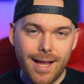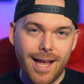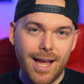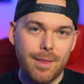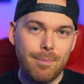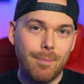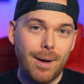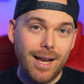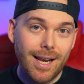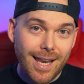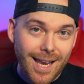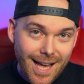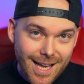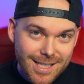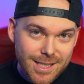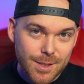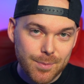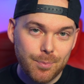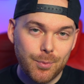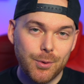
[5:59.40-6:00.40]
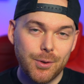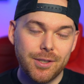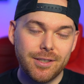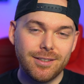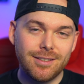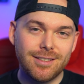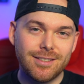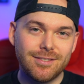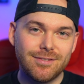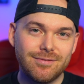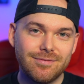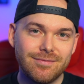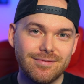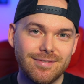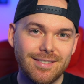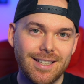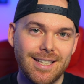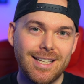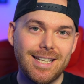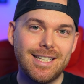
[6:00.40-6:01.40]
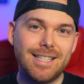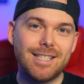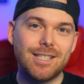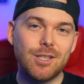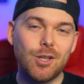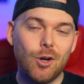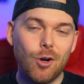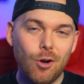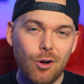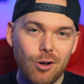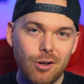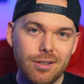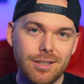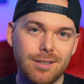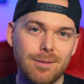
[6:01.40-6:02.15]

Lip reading: And my last point, it's all